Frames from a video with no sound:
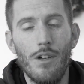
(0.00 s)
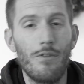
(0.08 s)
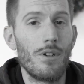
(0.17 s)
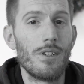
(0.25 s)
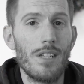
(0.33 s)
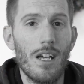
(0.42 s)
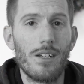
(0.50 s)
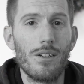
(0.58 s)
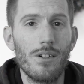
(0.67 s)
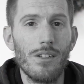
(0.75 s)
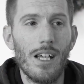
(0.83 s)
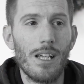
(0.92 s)
If you're a tech
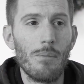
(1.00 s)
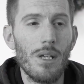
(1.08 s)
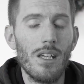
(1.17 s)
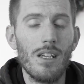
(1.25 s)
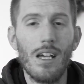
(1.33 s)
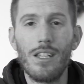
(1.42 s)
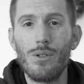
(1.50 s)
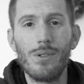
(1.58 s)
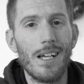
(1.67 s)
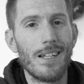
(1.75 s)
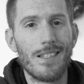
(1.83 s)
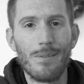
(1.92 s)
nerd like me and you
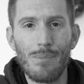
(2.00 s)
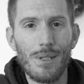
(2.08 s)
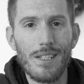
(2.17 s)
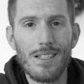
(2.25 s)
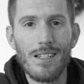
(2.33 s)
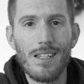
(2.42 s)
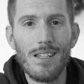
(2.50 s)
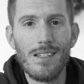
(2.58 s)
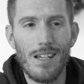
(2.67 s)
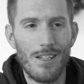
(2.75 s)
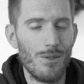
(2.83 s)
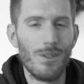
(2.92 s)
like simplicity
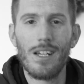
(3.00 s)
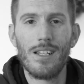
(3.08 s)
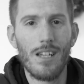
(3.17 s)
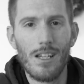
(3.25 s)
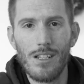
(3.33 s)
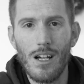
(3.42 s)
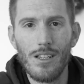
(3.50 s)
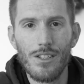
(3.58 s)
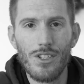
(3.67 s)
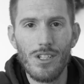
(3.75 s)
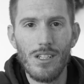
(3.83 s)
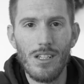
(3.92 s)
and you like
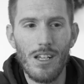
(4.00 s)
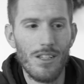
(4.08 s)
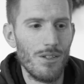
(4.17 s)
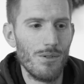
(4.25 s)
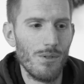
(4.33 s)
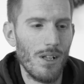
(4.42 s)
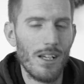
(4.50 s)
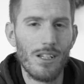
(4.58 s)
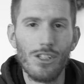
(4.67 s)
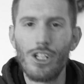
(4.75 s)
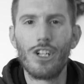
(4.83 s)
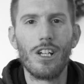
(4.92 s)
technology and you like
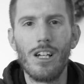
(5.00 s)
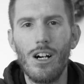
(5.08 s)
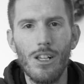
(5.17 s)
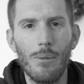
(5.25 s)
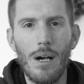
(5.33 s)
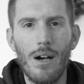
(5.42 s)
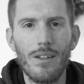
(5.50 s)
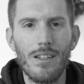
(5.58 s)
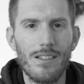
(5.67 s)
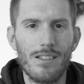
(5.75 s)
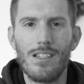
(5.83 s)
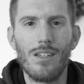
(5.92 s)
learning all about it
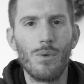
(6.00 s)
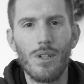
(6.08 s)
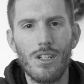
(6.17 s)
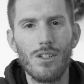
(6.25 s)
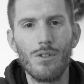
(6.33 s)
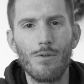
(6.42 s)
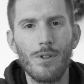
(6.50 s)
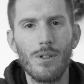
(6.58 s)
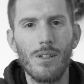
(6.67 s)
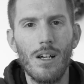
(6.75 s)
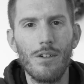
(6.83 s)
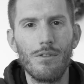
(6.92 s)
and seeing what it can do for your
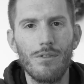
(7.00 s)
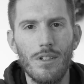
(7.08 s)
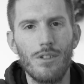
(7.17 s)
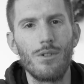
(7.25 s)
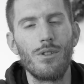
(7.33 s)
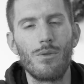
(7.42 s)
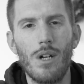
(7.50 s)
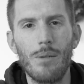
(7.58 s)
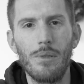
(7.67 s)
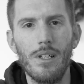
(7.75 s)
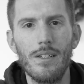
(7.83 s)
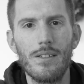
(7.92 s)
life, then you're in the right
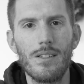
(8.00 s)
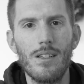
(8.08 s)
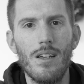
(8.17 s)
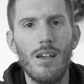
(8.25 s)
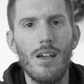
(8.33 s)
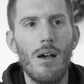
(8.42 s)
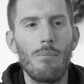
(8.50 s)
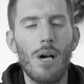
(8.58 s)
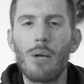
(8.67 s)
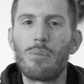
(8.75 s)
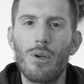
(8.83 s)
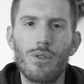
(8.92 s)
place.
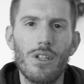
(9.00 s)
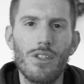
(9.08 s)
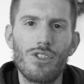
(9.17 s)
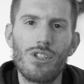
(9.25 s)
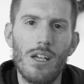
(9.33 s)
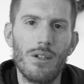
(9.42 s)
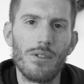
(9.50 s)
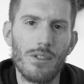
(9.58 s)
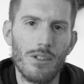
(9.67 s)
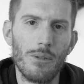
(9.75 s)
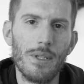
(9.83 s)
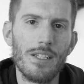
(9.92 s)
My approach on this channel is a
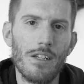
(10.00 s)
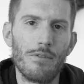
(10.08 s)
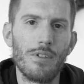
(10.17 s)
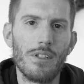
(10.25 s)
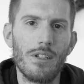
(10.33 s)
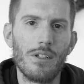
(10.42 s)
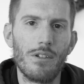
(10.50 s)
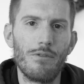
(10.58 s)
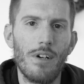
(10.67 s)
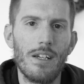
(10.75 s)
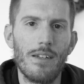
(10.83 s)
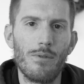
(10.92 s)
little bit different than you're going to
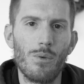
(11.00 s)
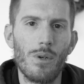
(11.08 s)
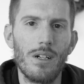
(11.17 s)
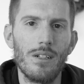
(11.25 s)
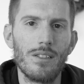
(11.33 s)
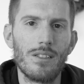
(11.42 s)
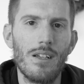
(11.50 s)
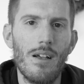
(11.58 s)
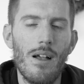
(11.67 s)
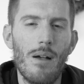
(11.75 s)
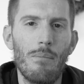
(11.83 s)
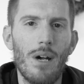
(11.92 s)
find everywhere else.
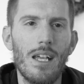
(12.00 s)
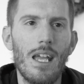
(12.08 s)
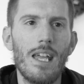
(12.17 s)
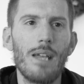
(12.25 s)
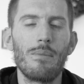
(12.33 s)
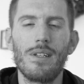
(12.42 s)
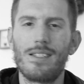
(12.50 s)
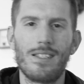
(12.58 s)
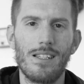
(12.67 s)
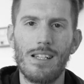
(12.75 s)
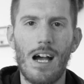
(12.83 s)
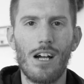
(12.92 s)
My aim is
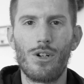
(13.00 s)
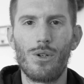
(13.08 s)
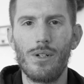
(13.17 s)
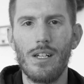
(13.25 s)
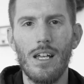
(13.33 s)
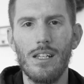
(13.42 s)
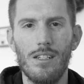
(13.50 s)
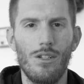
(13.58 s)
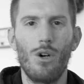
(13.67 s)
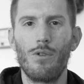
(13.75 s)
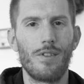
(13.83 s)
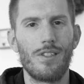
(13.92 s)
to not create an
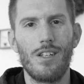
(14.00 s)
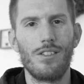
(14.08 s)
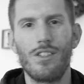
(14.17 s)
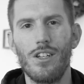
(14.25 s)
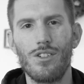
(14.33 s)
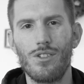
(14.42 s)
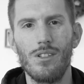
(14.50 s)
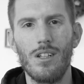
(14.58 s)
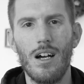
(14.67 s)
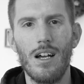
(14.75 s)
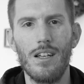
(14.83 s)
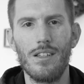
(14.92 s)

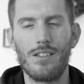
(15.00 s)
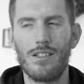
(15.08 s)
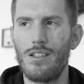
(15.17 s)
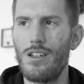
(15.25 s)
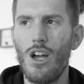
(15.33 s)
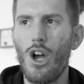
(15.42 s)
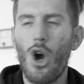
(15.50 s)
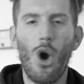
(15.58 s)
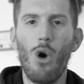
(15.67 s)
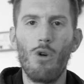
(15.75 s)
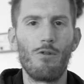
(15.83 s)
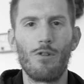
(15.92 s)
over-sensationalized and
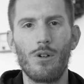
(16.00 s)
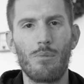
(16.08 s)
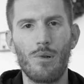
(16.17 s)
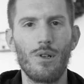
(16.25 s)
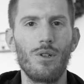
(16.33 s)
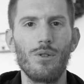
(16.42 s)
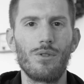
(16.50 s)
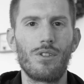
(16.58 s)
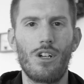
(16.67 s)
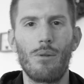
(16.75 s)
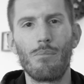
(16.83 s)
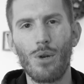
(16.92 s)
overproduced
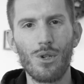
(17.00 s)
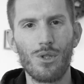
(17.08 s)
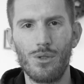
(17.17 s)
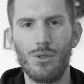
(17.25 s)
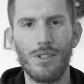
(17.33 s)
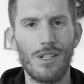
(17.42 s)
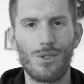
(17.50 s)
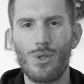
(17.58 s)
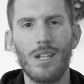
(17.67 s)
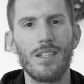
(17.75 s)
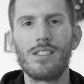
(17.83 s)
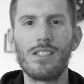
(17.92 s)
commercial that's
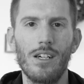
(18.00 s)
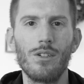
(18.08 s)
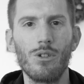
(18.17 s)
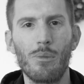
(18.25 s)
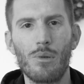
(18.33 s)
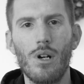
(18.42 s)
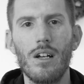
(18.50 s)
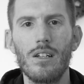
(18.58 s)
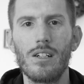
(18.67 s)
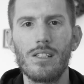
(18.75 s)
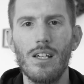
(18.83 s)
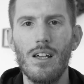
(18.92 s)
trying to sell you a
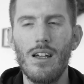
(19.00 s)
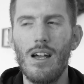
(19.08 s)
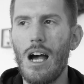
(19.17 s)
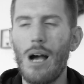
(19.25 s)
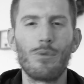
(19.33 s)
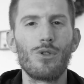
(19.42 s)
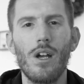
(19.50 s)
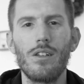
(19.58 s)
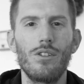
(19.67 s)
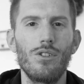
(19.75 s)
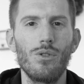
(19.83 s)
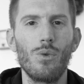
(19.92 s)
product. I'm trying
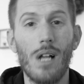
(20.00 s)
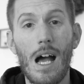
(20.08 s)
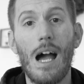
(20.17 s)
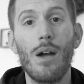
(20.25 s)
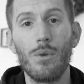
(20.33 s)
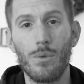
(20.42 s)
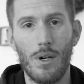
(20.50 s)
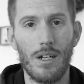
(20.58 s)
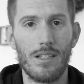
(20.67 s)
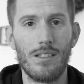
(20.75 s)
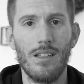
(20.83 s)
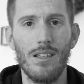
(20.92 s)
to do what I would
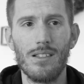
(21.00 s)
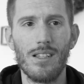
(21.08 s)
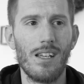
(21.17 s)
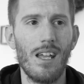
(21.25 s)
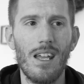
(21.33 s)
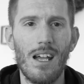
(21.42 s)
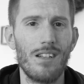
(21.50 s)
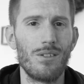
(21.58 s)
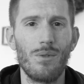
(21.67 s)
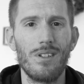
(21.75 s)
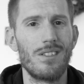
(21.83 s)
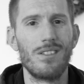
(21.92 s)
want to see is like, hey, I
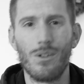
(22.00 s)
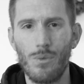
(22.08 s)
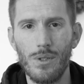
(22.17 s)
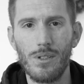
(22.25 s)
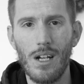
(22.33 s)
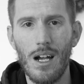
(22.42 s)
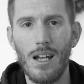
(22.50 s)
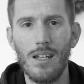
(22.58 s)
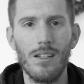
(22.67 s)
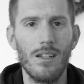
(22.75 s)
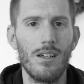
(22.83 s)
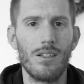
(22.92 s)
just want to see a real guy
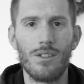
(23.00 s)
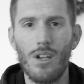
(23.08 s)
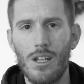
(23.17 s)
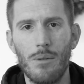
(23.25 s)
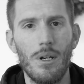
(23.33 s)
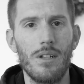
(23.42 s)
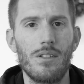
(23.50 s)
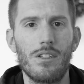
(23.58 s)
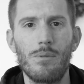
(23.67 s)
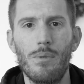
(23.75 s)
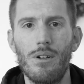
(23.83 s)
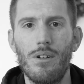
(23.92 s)
talking about his
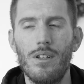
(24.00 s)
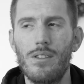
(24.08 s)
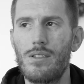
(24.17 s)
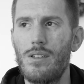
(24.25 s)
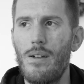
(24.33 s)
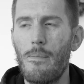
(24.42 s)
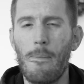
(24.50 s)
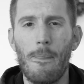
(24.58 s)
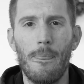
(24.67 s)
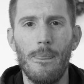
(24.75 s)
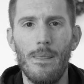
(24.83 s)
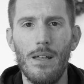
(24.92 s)
experience,
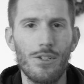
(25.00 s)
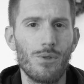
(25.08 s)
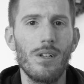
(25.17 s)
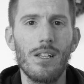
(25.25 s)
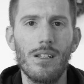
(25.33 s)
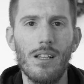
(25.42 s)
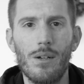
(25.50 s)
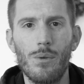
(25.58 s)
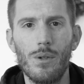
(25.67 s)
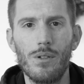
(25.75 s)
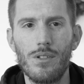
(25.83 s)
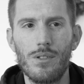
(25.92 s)
and treating it like
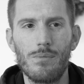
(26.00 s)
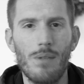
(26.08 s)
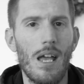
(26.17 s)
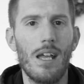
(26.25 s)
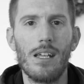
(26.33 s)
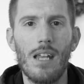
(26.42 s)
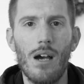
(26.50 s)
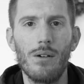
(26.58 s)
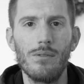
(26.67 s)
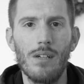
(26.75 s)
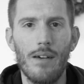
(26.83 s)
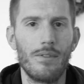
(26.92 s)
we're just hanging
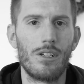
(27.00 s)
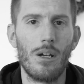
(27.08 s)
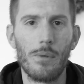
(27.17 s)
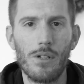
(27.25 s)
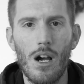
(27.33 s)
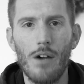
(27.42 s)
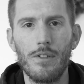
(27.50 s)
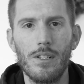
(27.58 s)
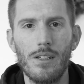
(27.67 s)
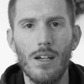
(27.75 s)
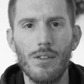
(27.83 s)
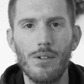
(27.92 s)
out, having a cup of coffee
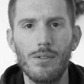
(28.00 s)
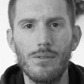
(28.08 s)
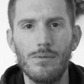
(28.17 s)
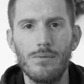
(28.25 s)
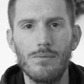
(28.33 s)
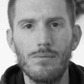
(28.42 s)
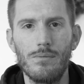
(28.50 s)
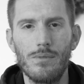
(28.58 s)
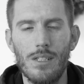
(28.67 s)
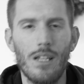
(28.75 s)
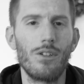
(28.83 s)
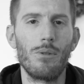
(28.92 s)
together,
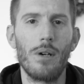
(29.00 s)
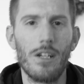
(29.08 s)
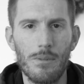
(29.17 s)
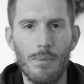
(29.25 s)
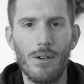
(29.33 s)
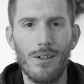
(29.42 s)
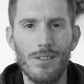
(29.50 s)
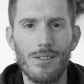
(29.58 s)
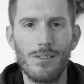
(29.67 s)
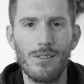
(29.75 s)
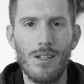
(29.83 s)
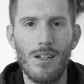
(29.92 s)
telling you my
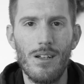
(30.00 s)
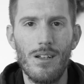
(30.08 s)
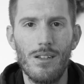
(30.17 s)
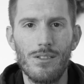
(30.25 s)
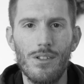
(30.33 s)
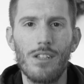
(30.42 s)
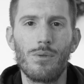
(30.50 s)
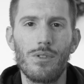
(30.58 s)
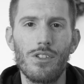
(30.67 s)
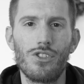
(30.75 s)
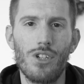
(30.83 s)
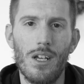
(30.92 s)
experience. So that's what
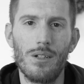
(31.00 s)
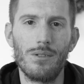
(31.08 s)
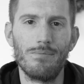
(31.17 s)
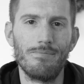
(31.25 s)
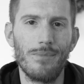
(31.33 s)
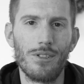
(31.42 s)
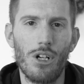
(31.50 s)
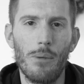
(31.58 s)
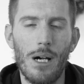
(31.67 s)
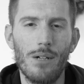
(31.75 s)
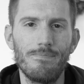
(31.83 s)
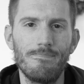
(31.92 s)
this channel is all
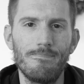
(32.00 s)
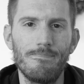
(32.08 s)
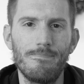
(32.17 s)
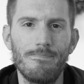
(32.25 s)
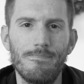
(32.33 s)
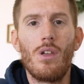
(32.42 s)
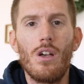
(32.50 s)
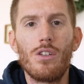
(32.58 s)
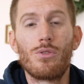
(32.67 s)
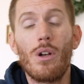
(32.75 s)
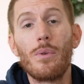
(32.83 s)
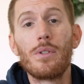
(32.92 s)
about.
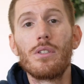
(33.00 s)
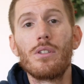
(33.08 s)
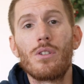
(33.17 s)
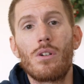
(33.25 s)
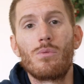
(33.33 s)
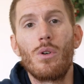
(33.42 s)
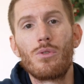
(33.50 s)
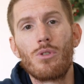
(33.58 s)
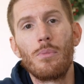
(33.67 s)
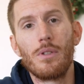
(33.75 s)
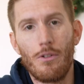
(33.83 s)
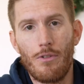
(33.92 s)
So I recently took a road
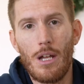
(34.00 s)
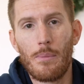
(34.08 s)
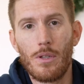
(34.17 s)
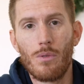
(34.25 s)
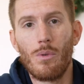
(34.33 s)
trip with the family.